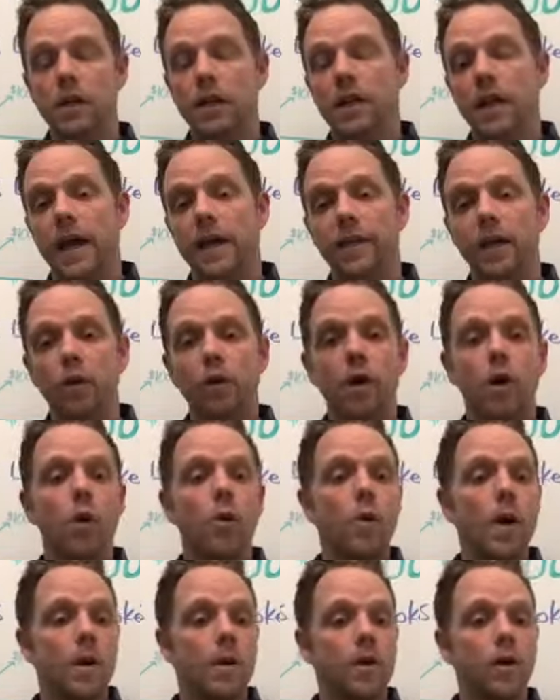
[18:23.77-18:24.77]
And they'll
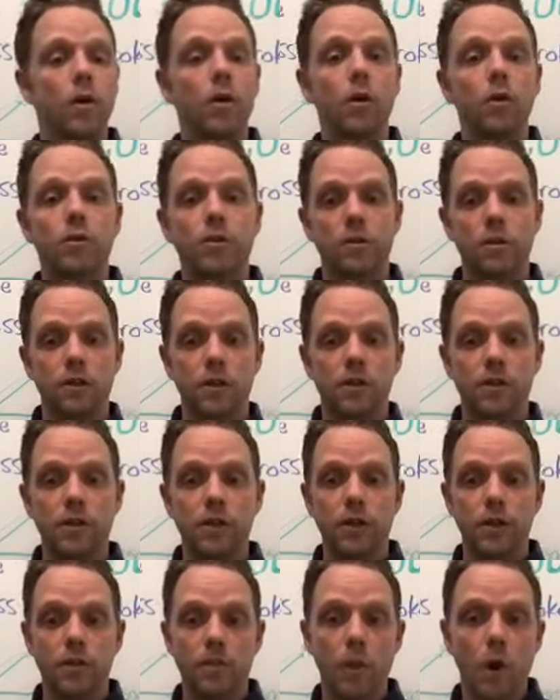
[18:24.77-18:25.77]
go to
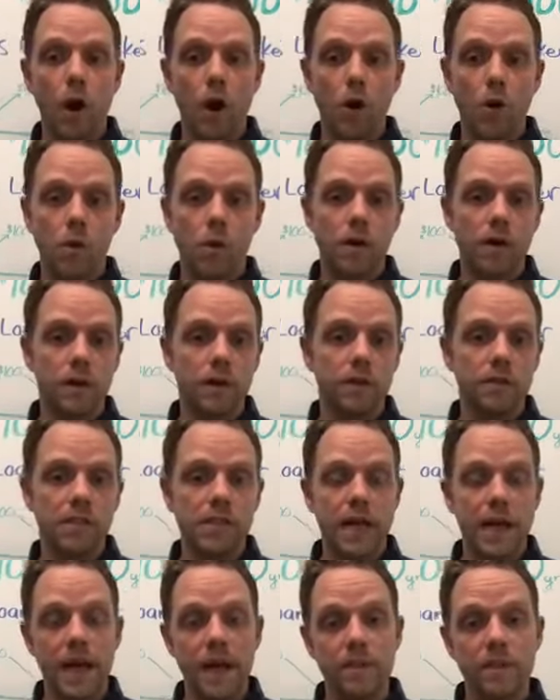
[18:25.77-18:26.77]
your borrower and they'll
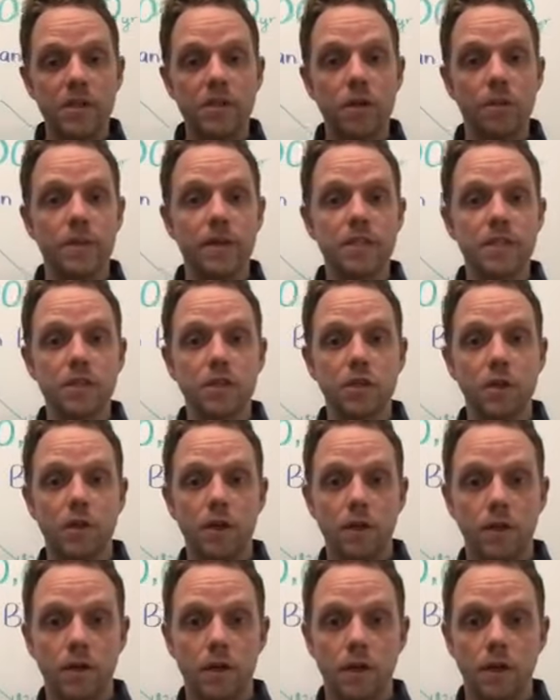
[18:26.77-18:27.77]
say, hey, Mr. Business
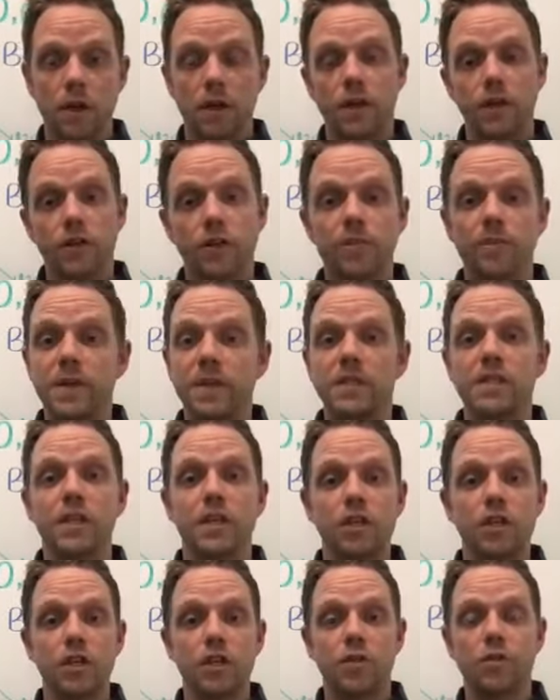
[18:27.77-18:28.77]
Owner, you've been
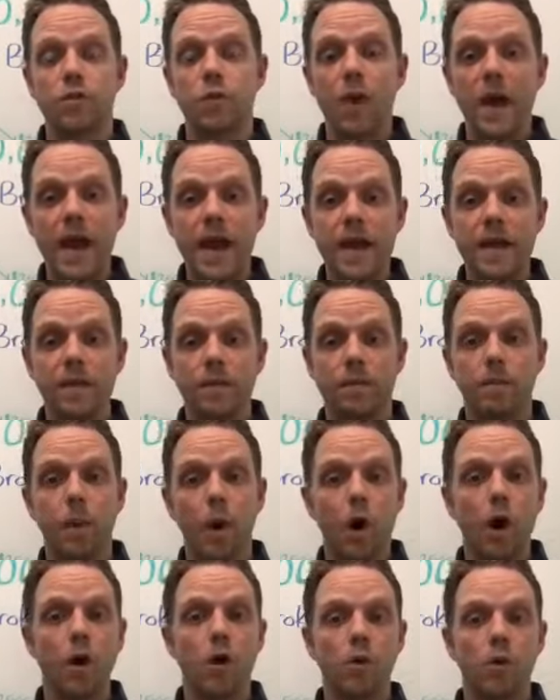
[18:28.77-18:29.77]
such a great
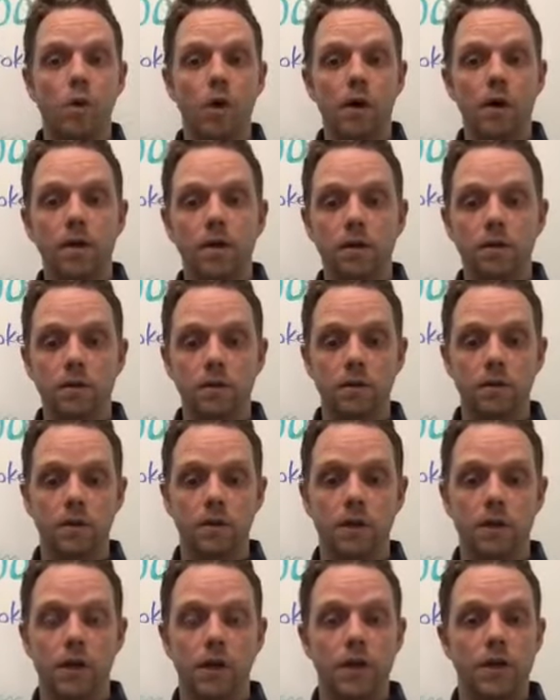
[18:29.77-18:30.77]
borrower.
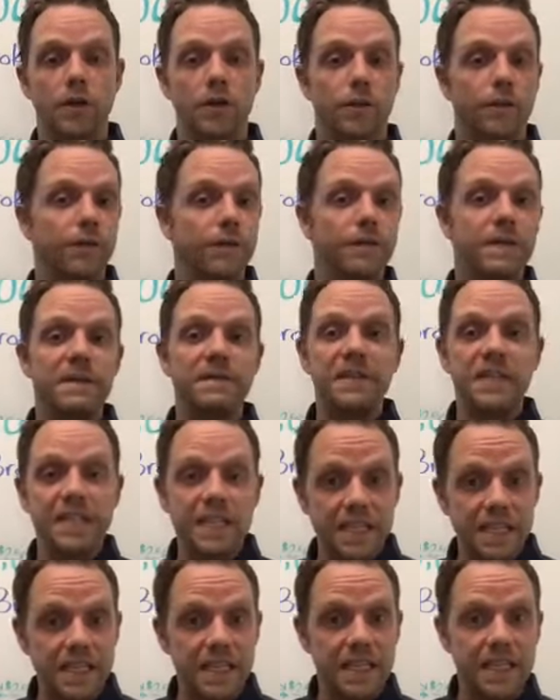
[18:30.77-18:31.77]
You're 50,
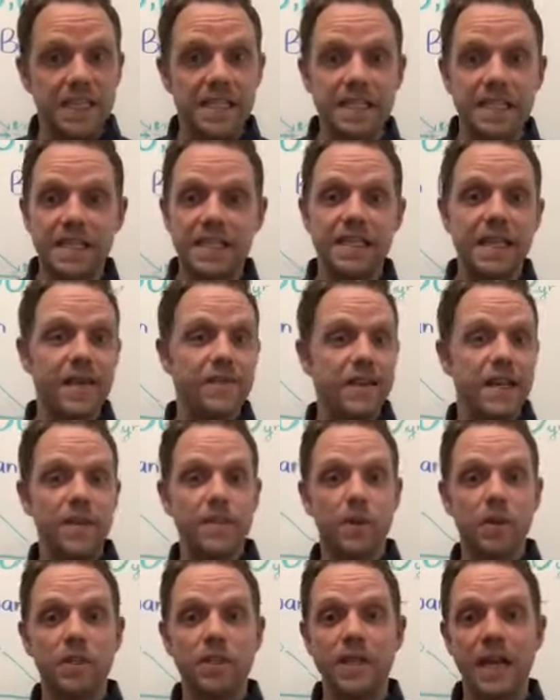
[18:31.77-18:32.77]
60, 70%,
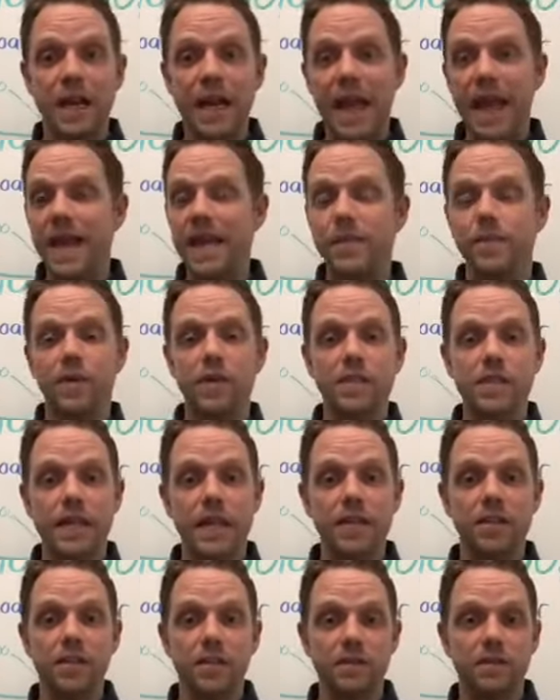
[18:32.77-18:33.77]

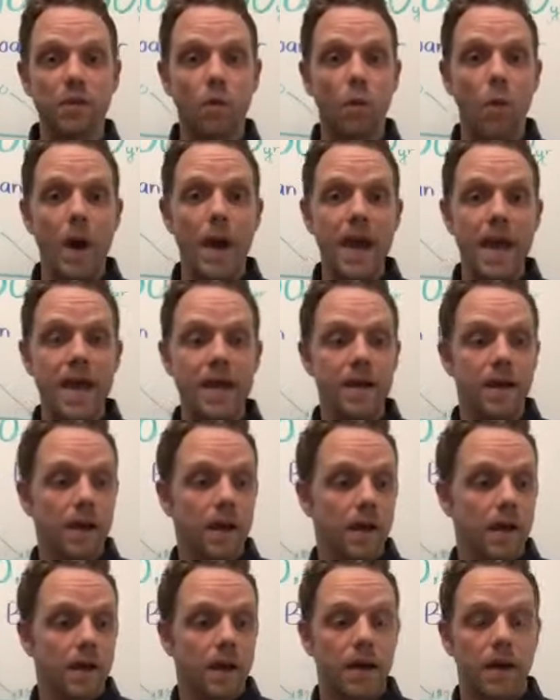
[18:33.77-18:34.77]
80% of the way
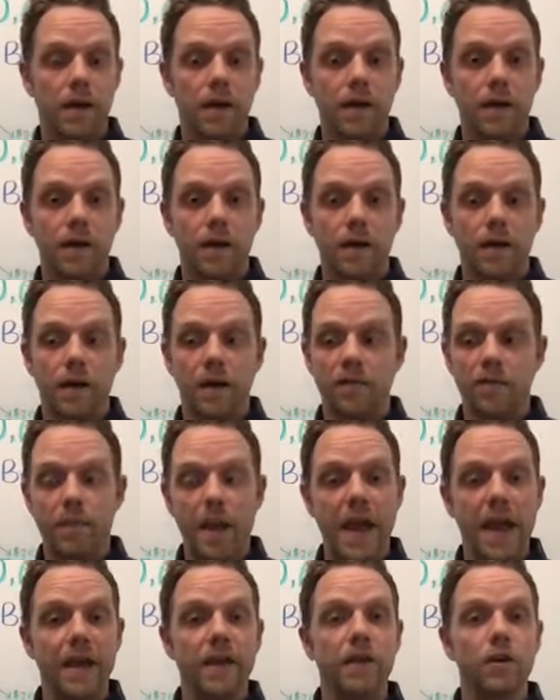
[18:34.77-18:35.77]
of
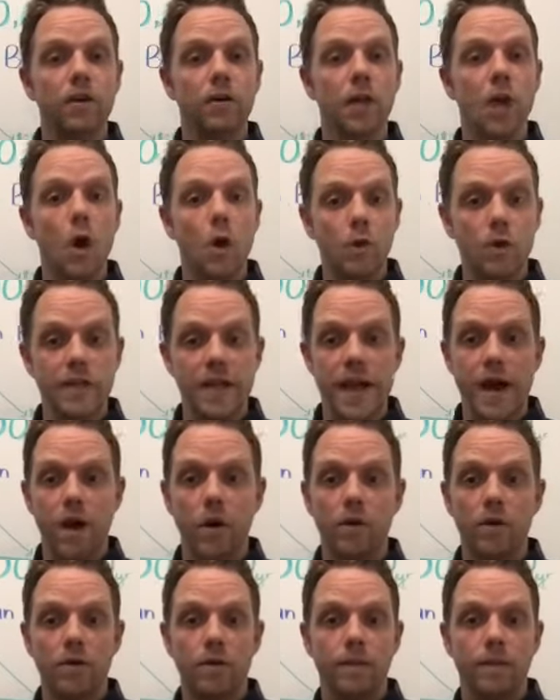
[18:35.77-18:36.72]
paying your loan down.